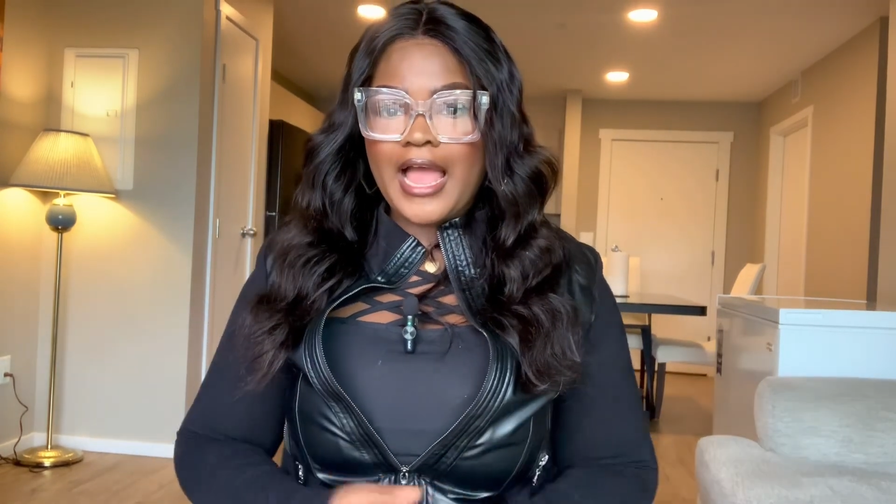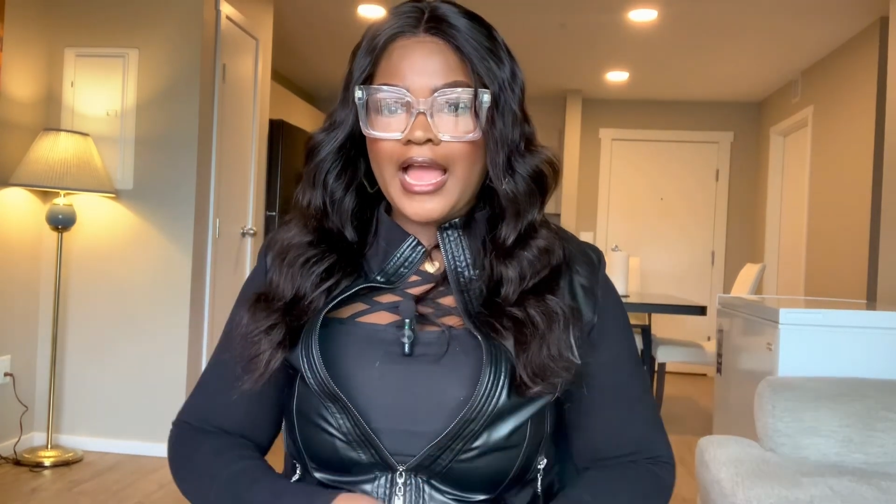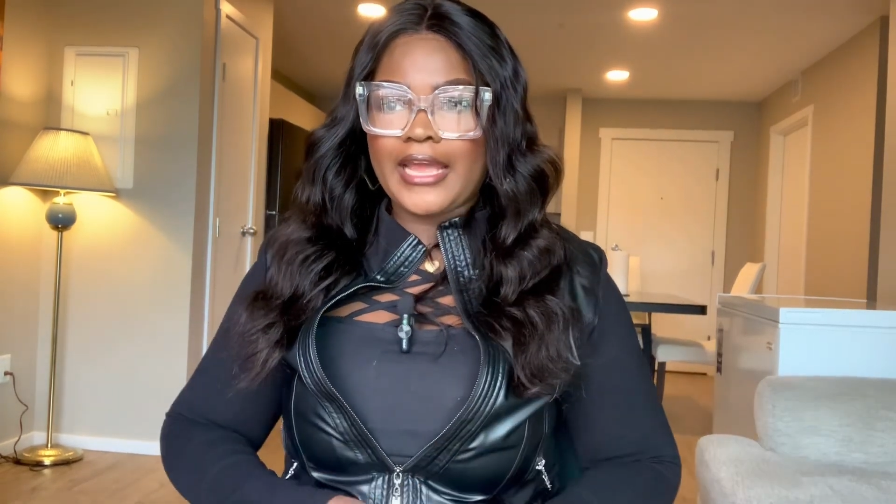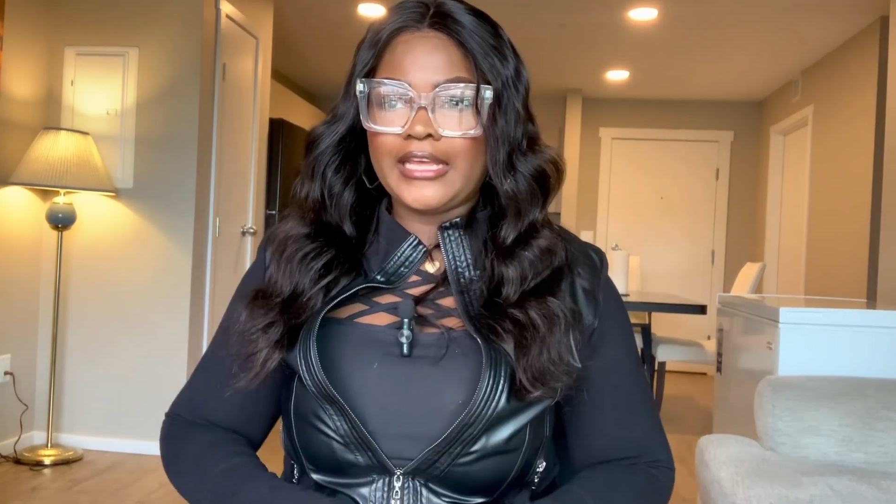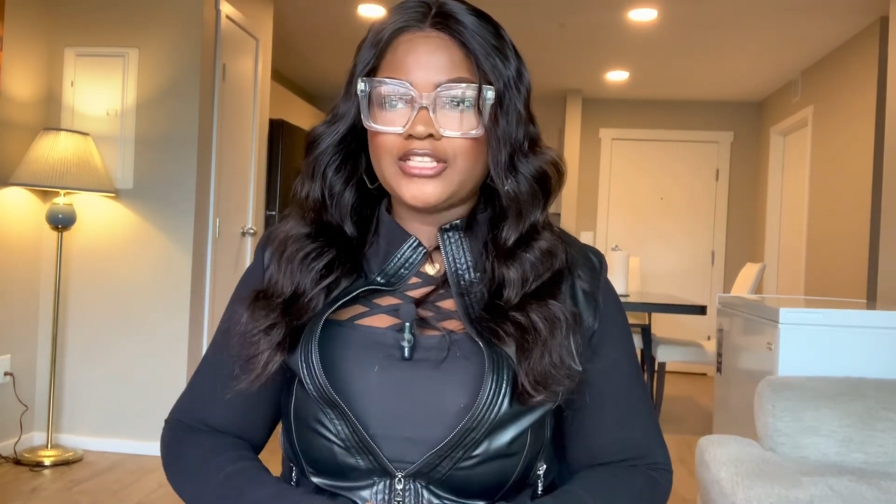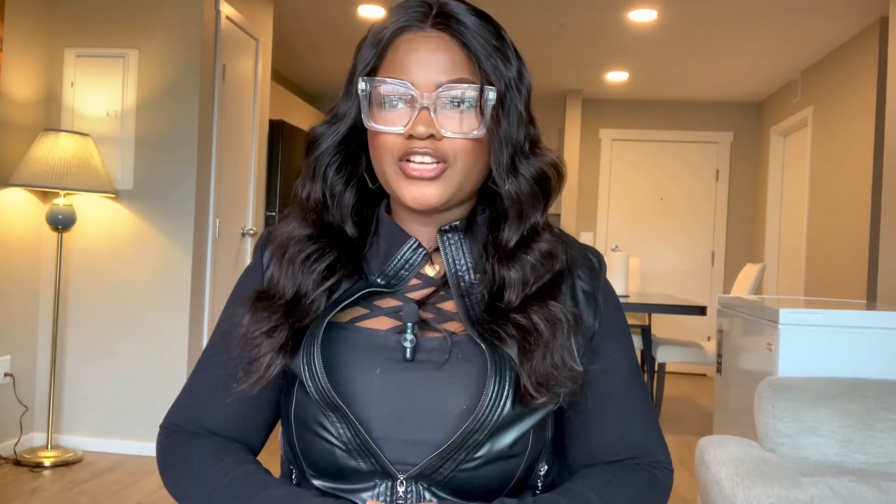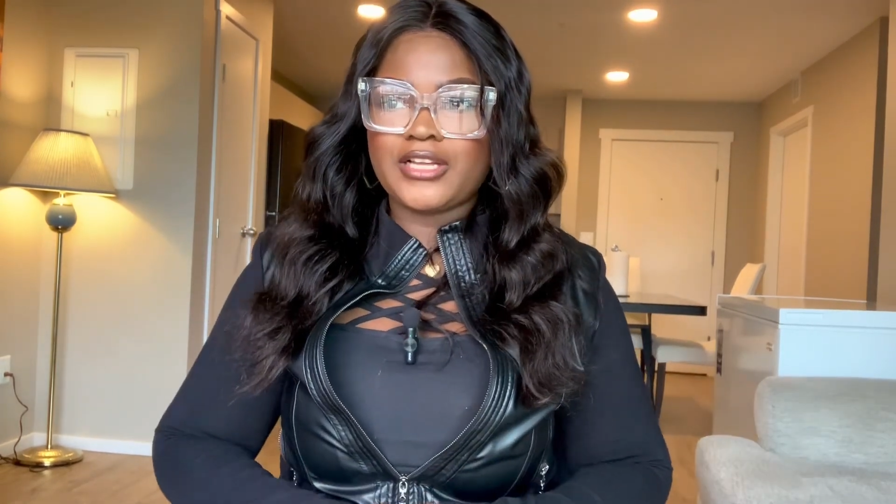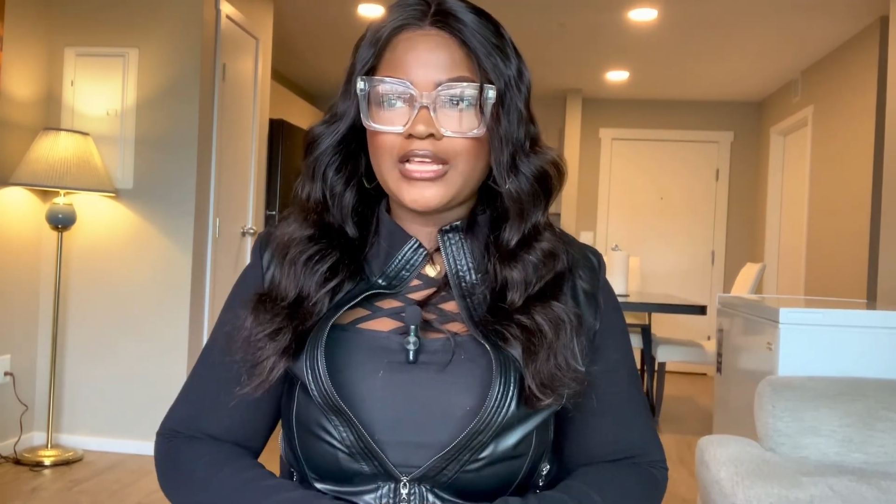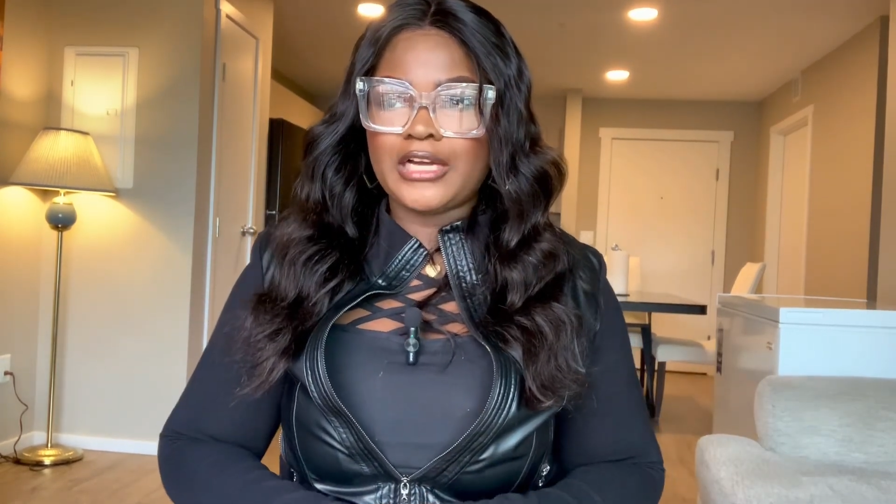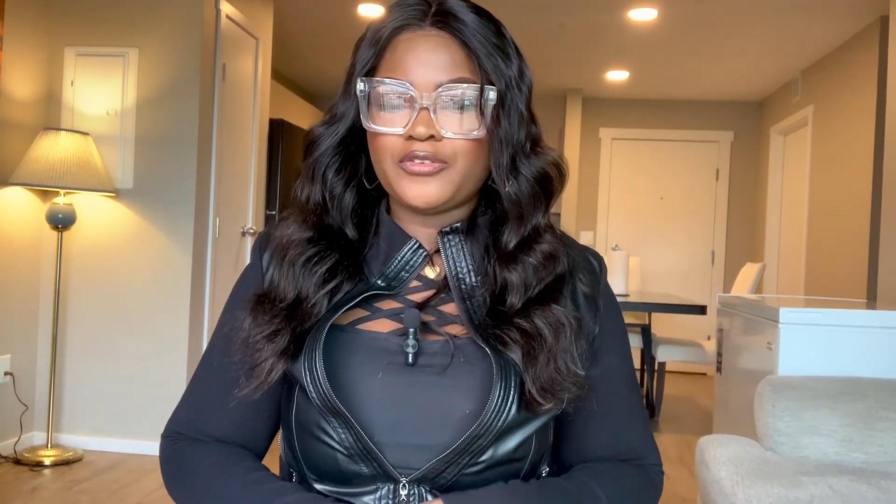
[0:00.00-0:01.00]
I
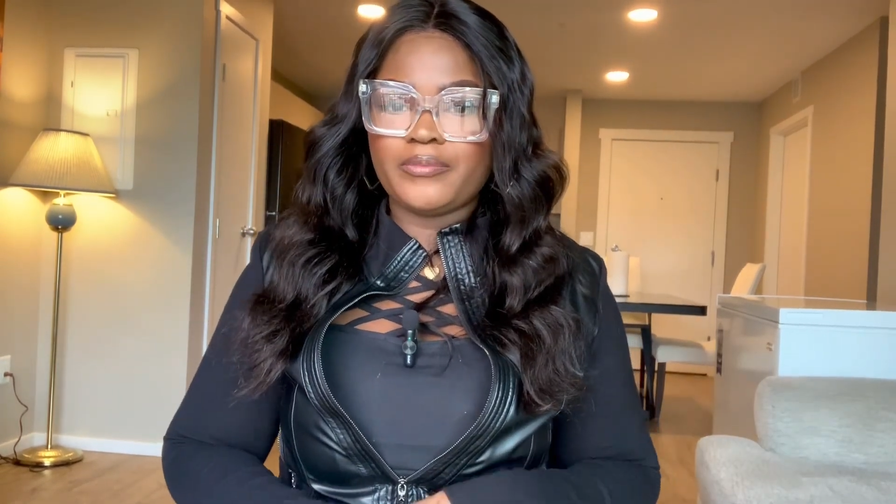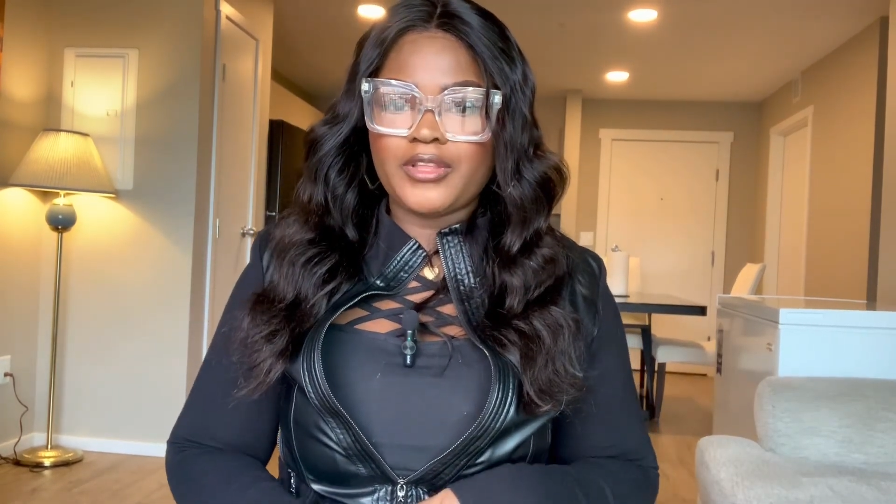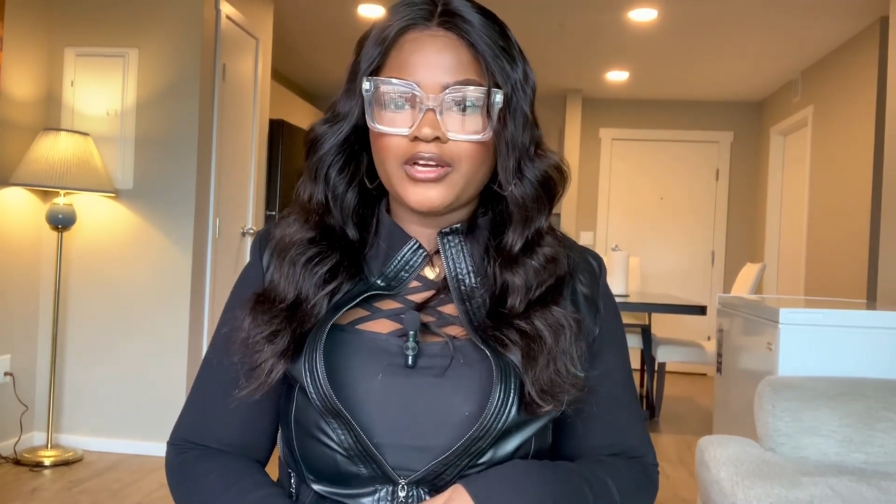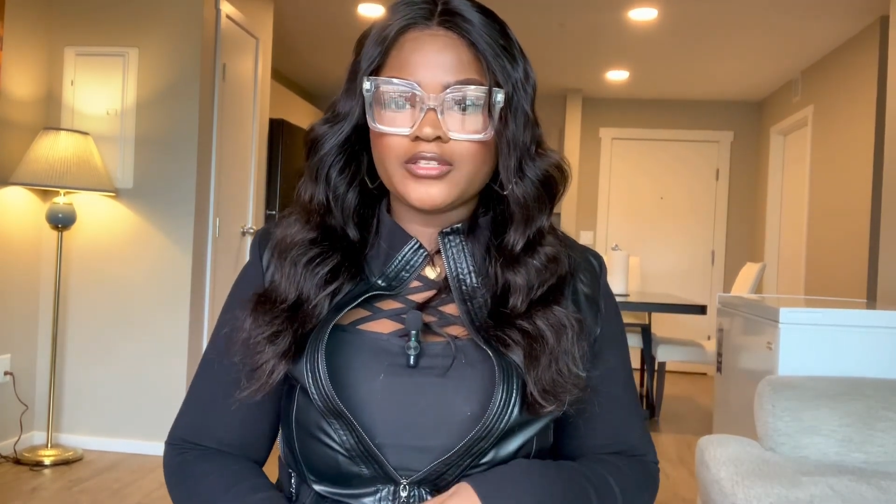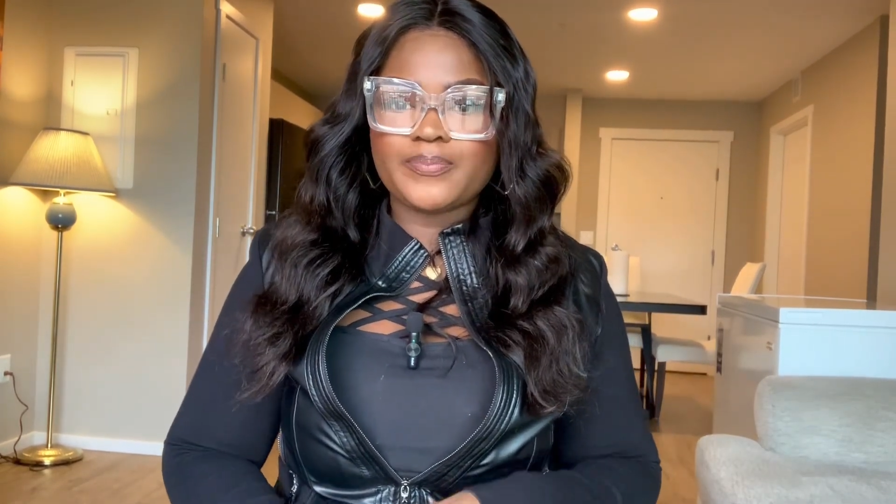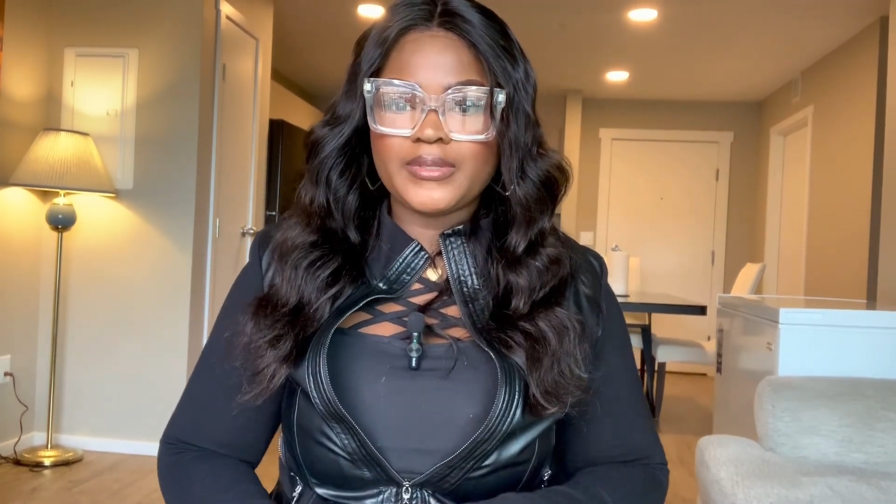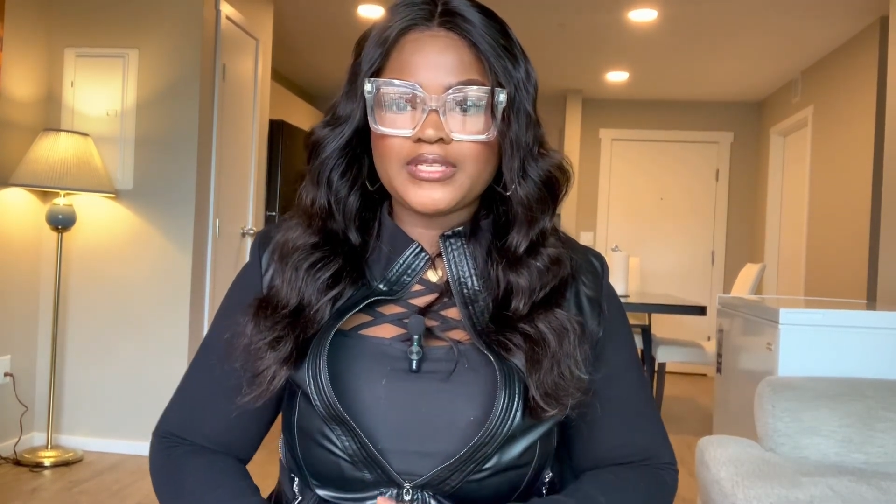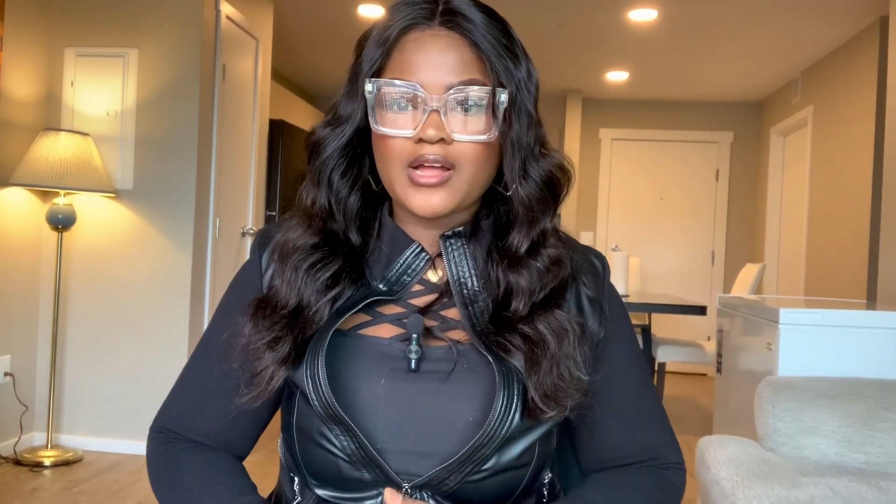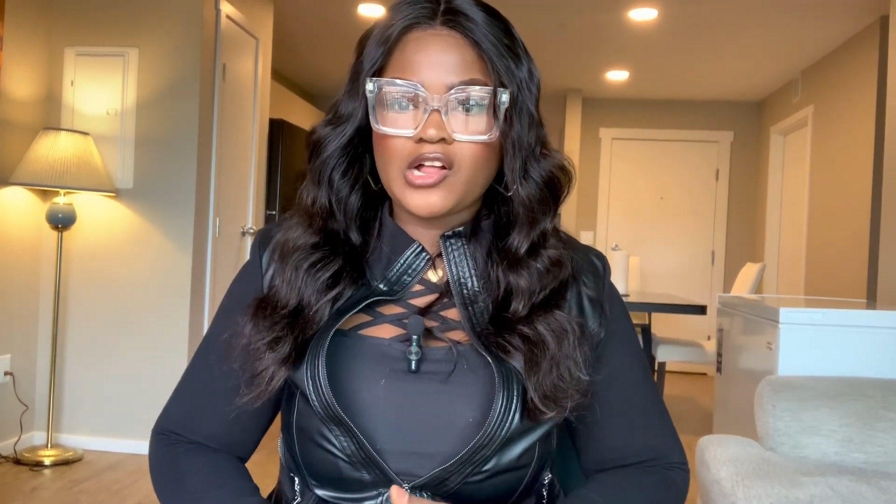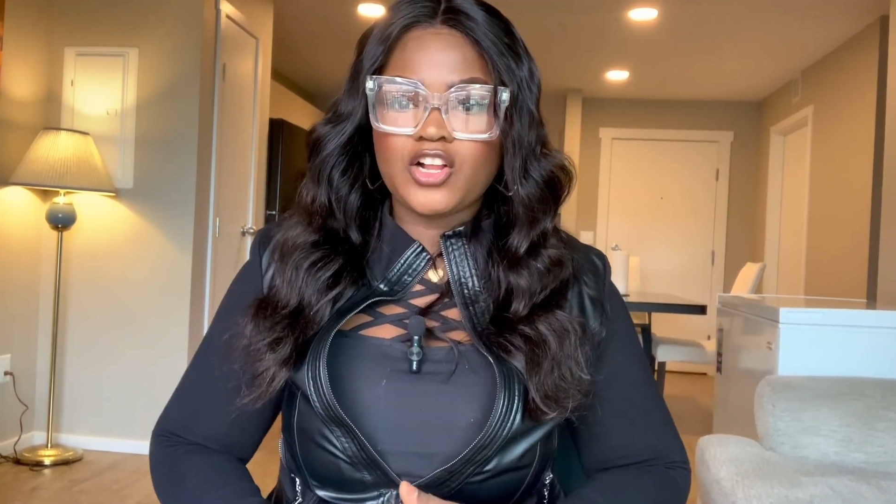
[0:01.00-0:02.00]
checked out from the
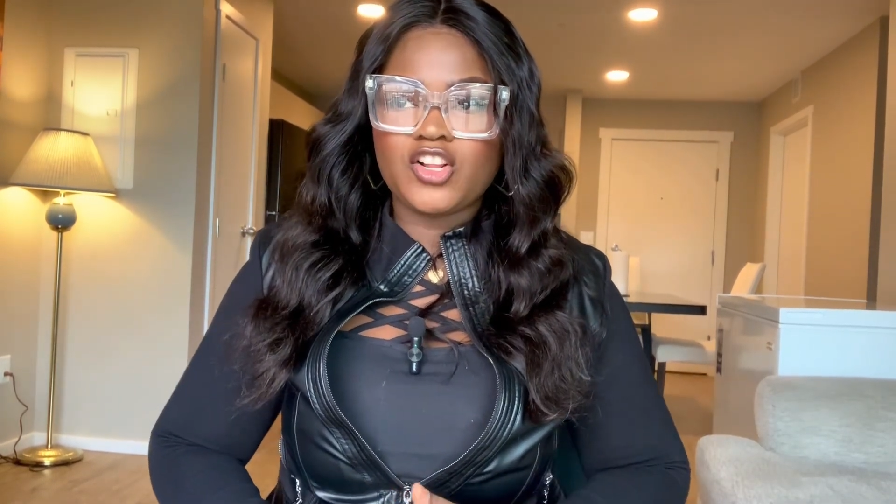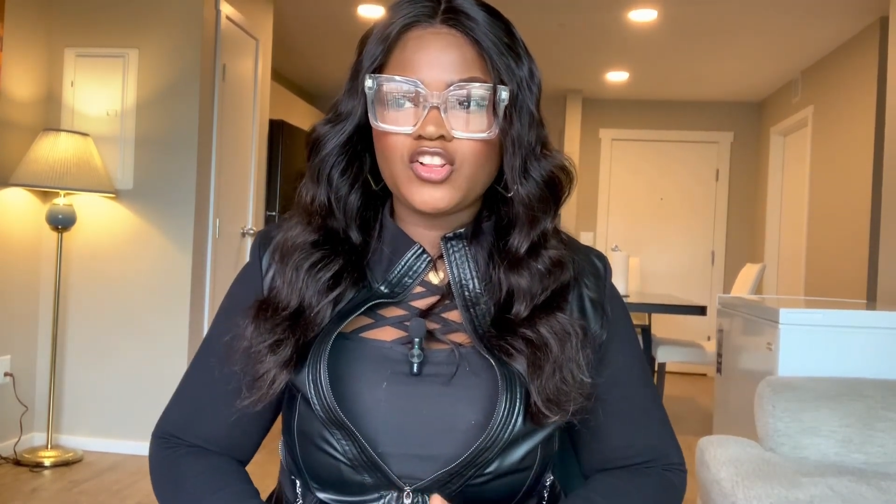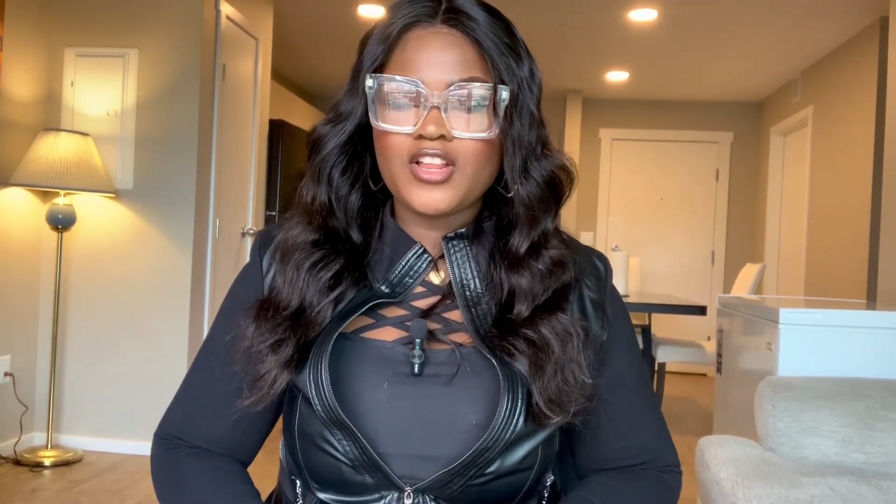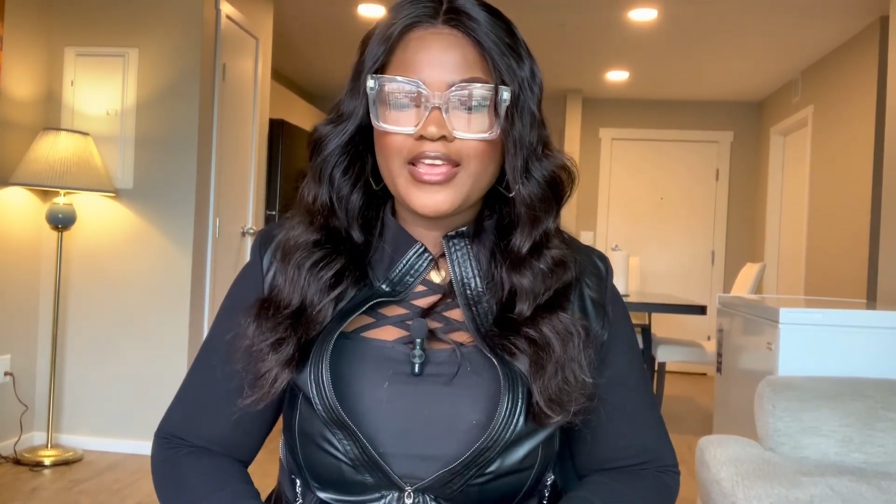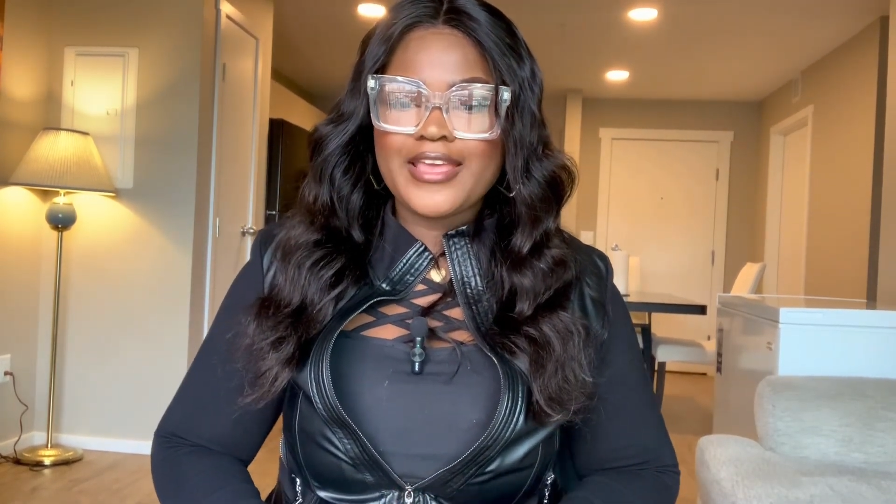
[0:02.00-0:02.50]
hospital,